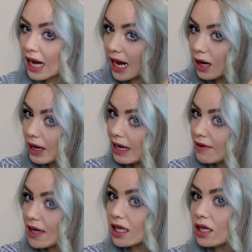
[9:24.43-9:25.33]

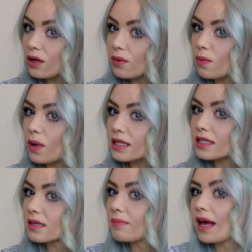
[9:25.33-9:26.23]
however you want,